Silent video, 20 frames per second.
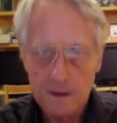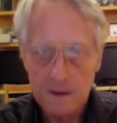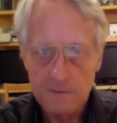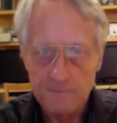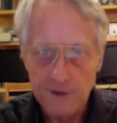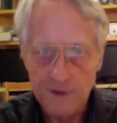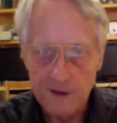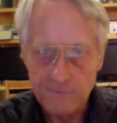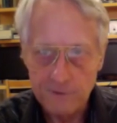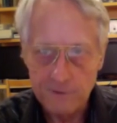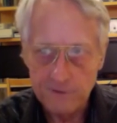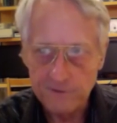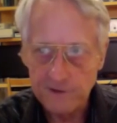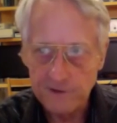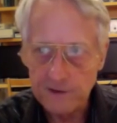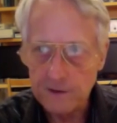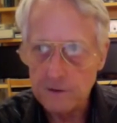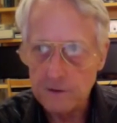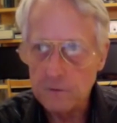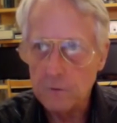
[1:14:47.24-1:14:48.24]
5 years
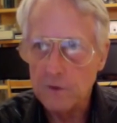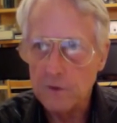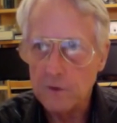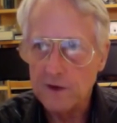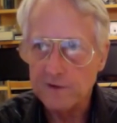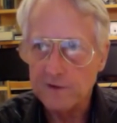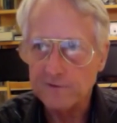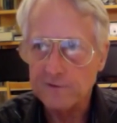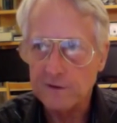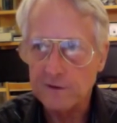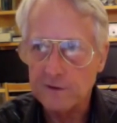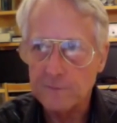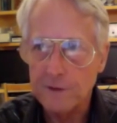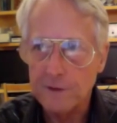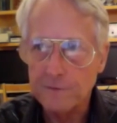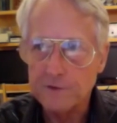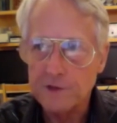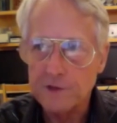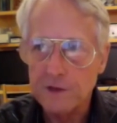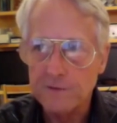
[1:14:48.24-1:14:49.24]
later, when I started
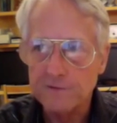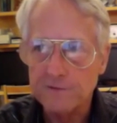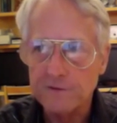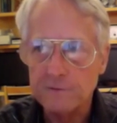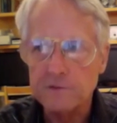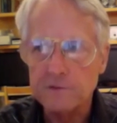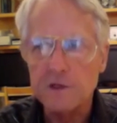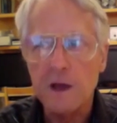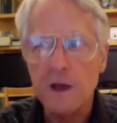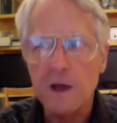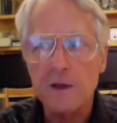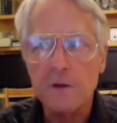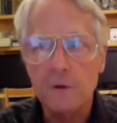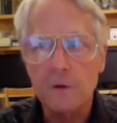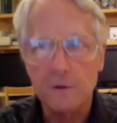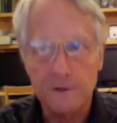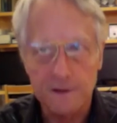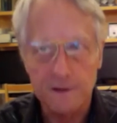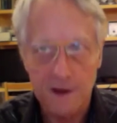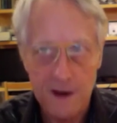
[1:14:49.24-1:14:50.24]
publishing on the subject, I
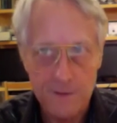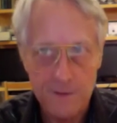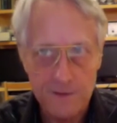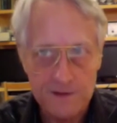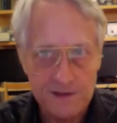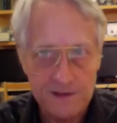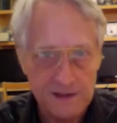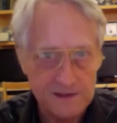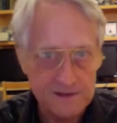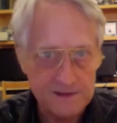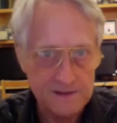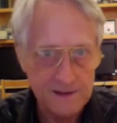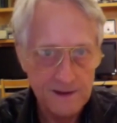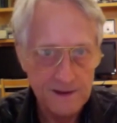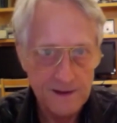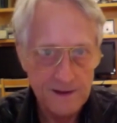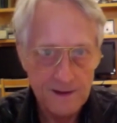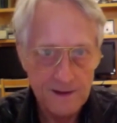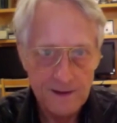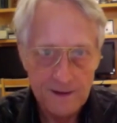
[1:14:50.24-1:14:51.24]
called it hypertext.
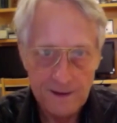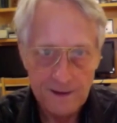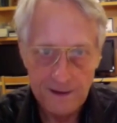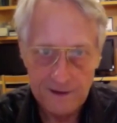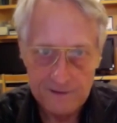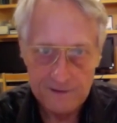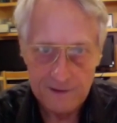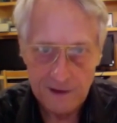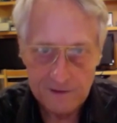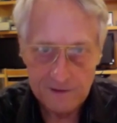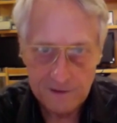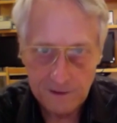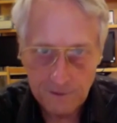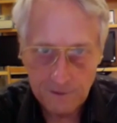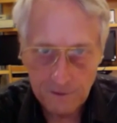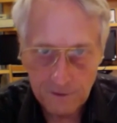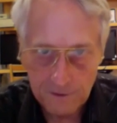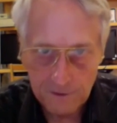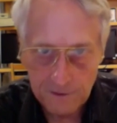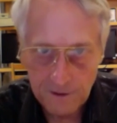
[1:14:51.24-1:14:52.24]
I had not yet
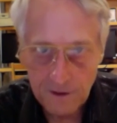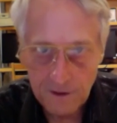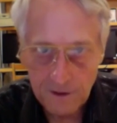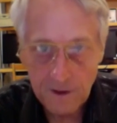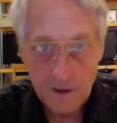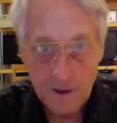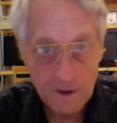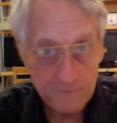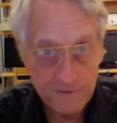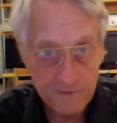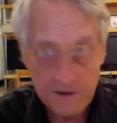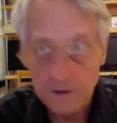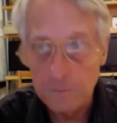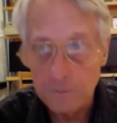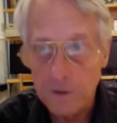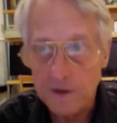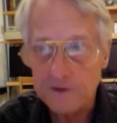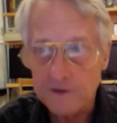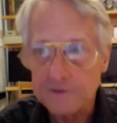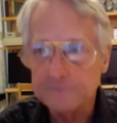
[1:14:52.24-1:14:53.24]
heard of
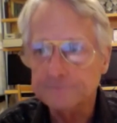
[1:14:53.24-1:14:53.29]
Engelbart.